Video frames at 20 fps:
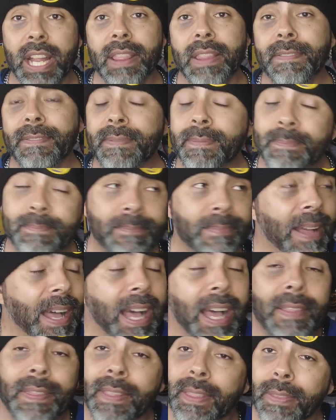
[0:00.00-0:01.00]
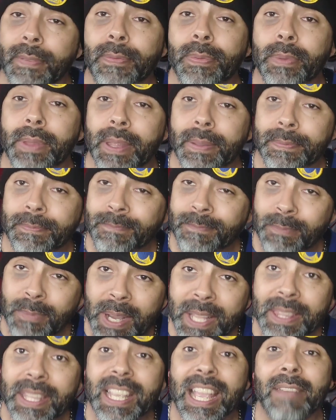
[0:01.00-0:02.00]
And the
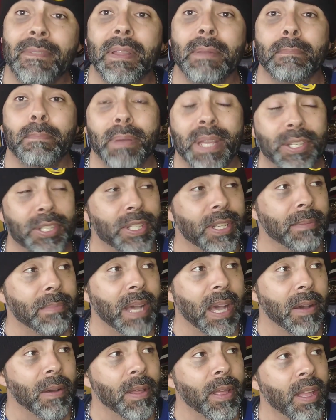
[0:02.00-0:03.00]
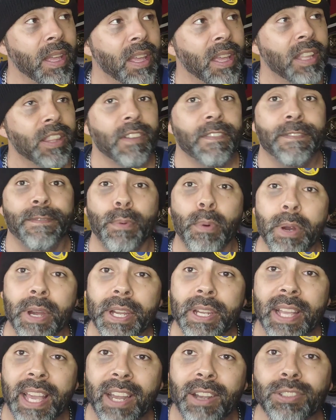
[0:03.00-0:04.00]
one thing I've been bitching about, the
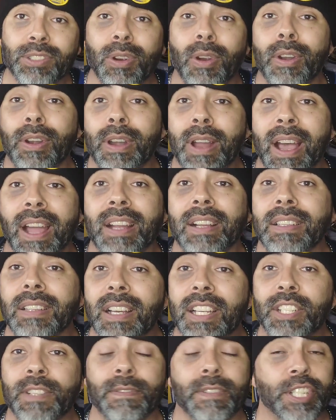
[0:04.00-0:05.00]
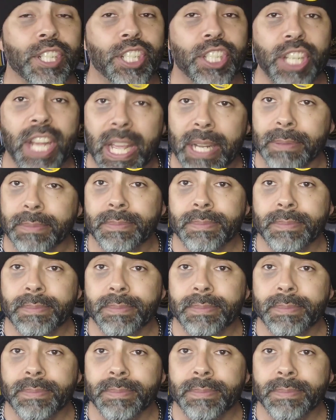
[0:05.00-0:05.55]
49ers are not clutch for shit.